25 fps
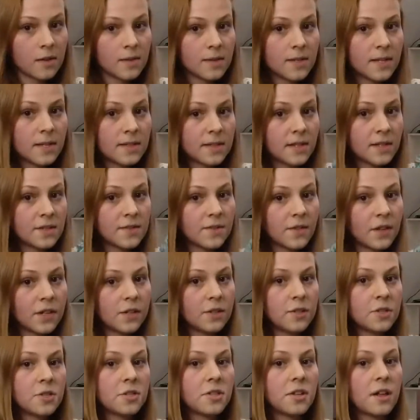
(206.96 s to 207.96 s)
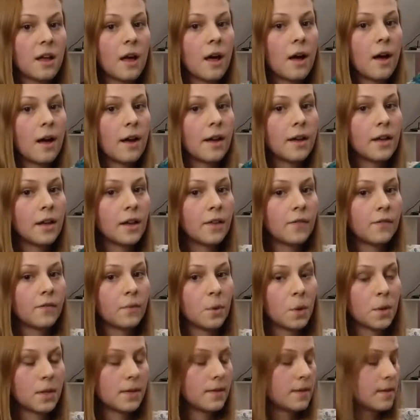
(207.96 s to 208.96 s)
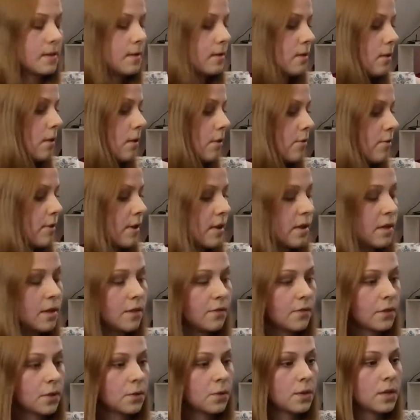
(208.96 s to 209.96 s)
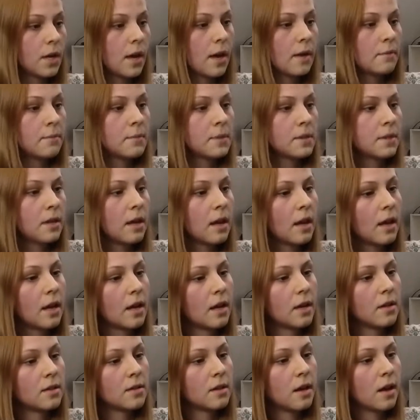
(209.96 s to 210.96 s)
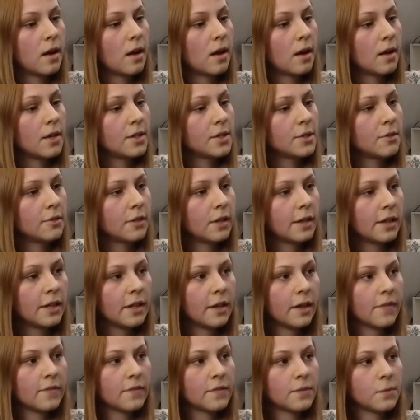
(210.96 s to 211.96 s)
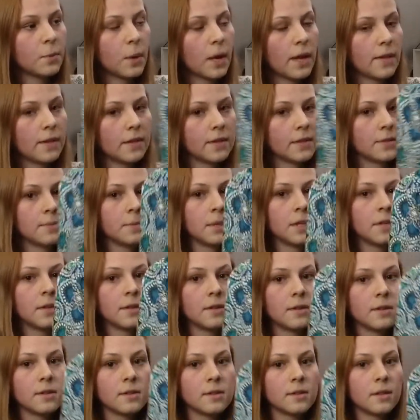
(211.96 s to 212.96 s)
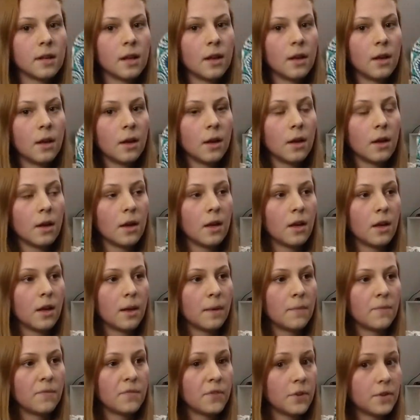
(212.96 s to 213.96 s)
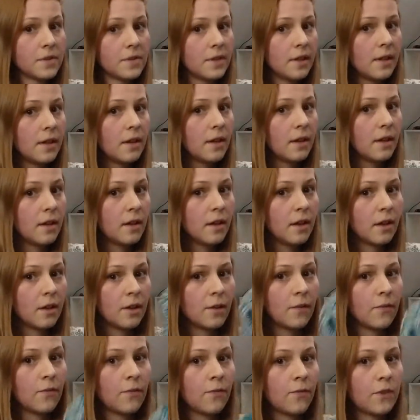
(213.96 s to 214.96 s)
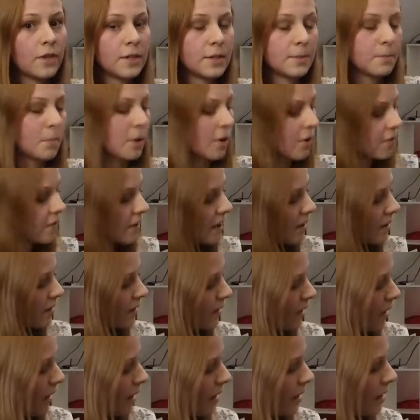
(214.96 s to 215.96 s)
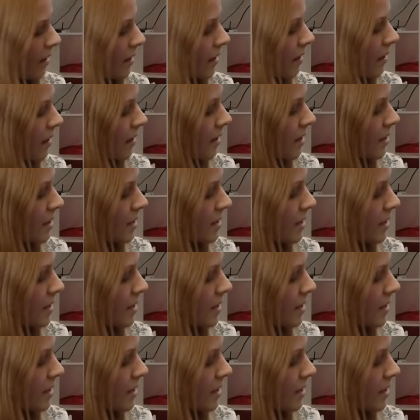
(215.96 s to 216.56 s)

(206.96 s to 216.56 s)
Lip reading: Since it's finished, I have worn this already a few times, and I totally love to wear this because firstly it fits perfect, and